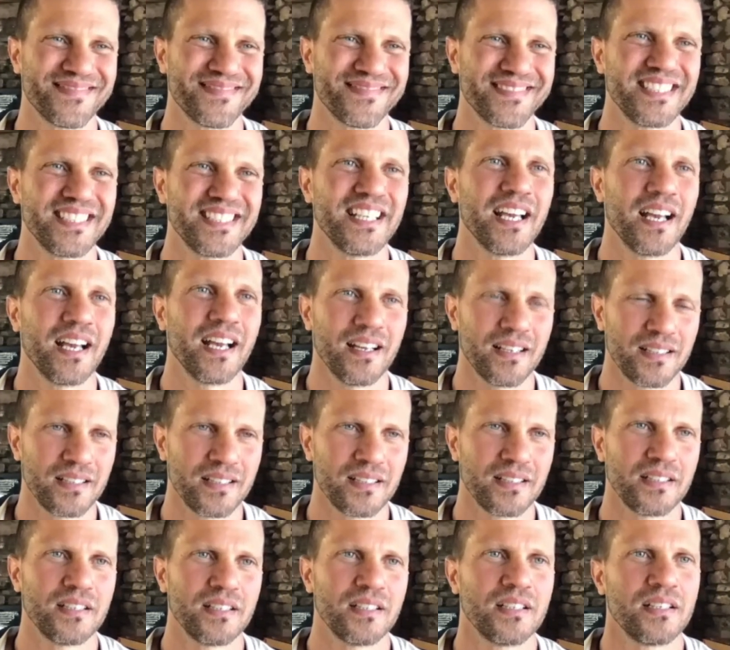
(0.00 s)
Yeah.
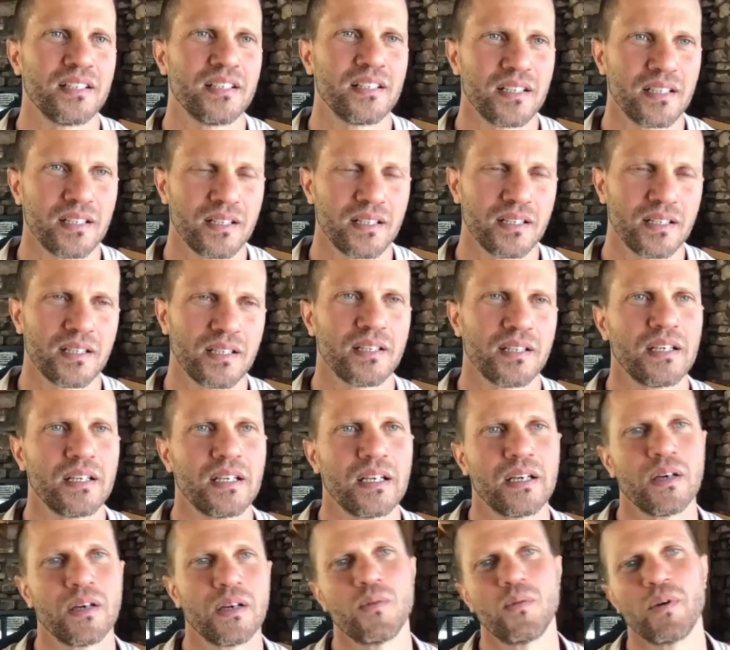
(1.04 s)

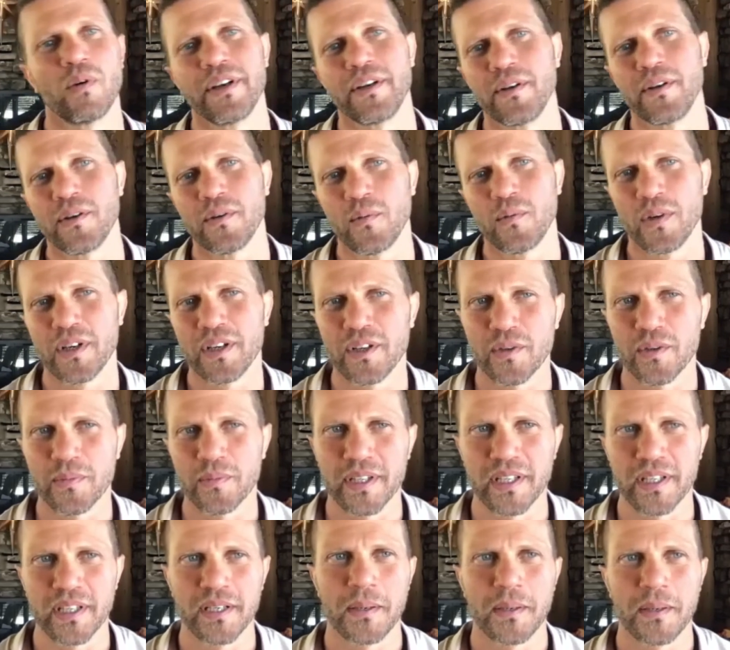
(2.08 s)
What do you
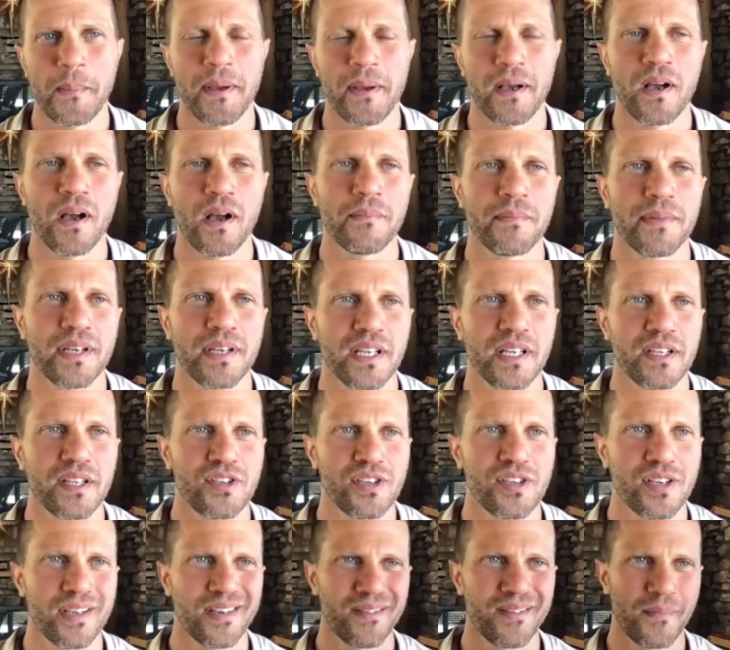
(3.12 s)
mean? A
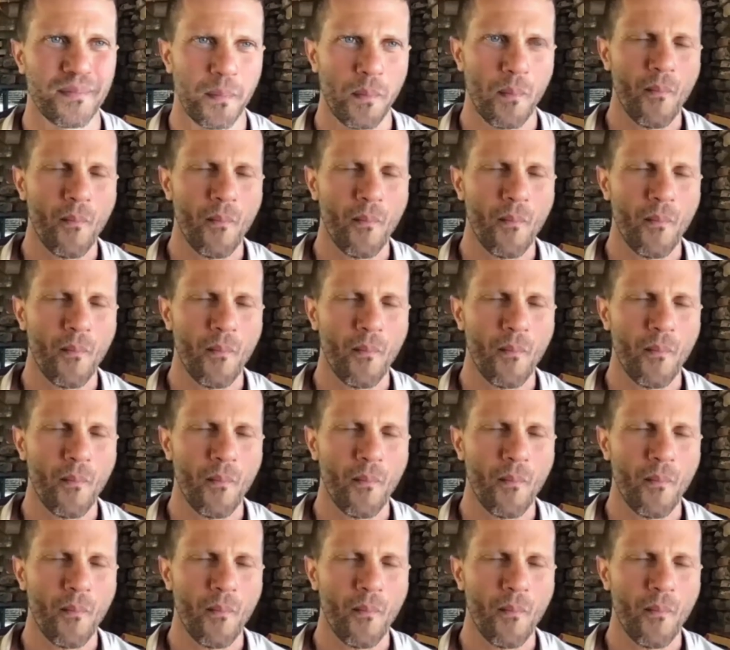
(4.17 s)
combination?